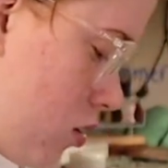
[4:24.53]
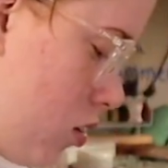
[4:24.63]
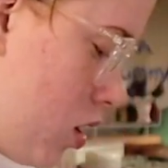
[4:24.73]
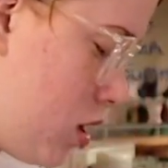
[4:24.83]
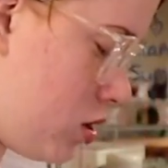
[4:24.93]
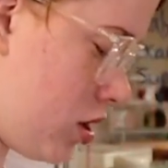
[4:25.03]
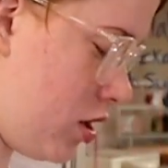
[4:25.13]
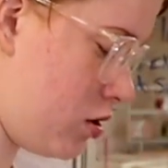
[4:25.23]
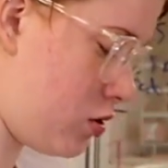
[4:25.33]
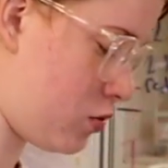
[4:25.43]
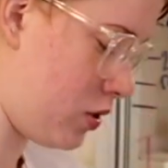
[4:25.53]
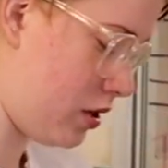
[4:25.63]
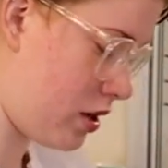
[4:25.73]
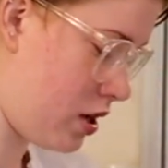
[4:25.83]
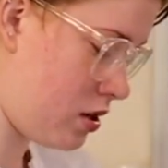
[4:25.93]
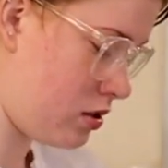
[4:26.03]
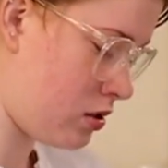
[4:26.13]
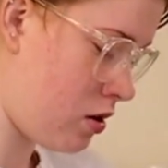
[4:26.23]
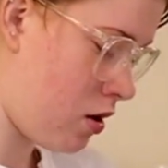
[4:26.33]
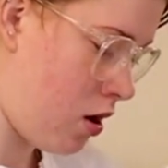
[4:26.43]
gosh, I just realized
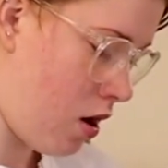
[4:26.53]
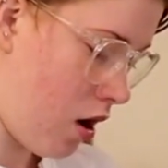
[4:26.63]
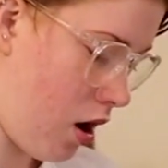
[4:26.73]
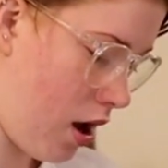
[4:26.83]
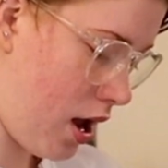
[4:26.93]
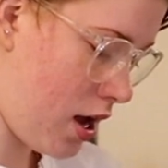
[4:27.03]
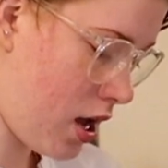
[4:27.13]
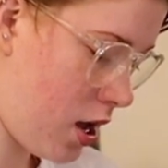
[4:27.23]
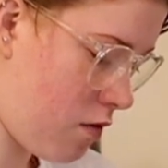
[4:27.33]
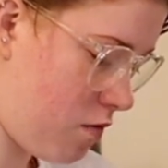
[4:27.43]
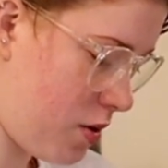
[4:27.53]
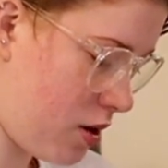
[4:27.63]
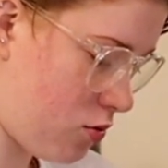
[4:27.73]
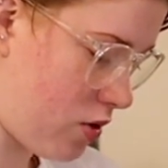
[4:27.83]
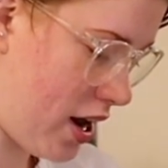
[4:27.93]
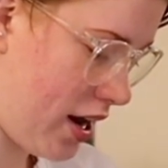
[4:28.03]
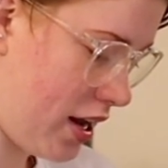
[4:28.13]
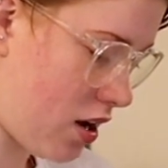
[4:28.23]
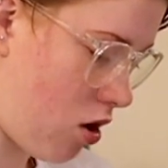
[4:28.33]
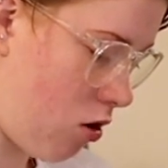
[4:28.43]
I have been
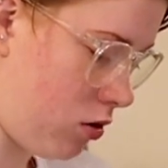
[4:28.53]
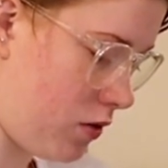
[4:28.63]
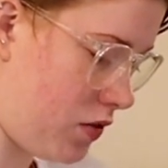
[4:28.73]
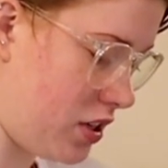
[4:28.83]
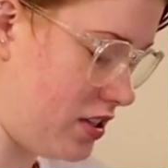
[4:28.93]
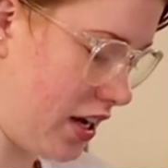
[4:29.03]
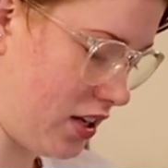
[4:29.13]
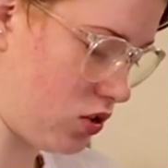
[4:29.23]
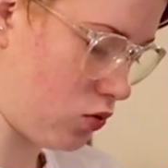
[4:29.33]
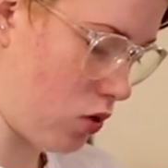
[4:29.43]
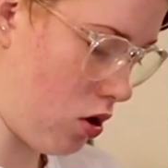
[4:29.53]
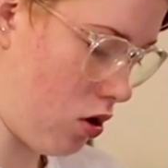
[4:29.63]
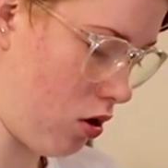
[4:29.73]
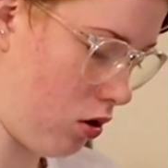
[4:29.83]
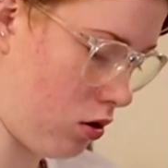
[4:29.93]
writing all of the dates wrong.